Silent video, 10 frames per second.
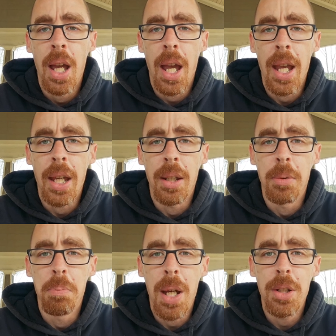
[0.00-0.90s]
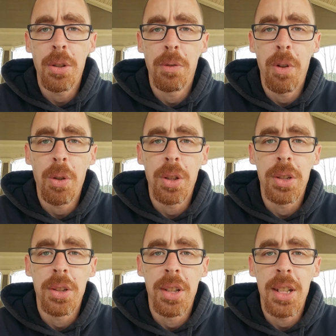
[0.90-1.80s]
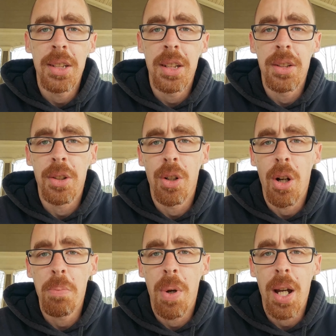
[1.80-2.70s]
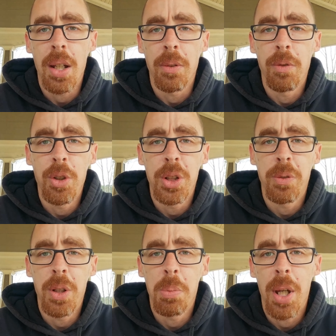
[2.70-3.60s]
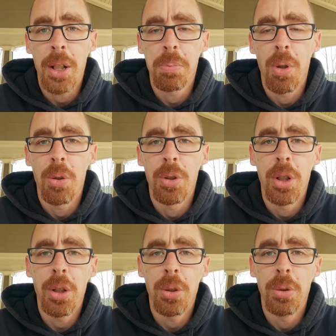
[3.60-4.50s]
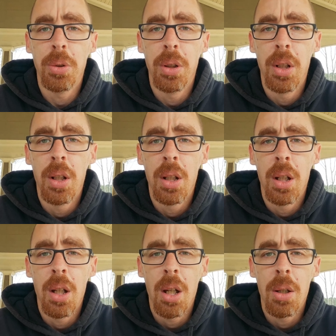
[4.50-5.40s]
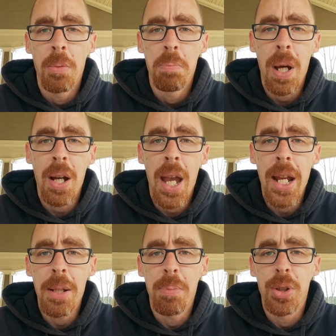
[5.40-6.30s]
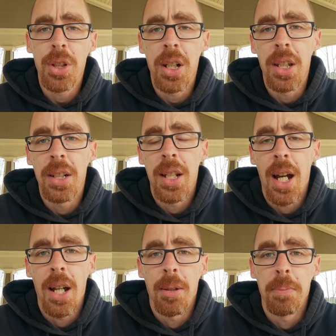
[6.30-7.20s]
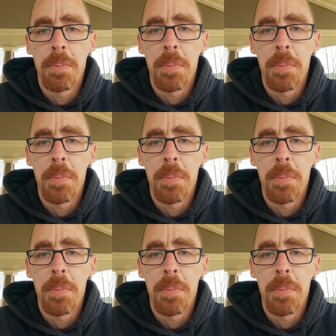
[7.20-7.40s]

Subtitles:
and manual focus lenses are on my Fujifilm Xpro2 about 80% of the time.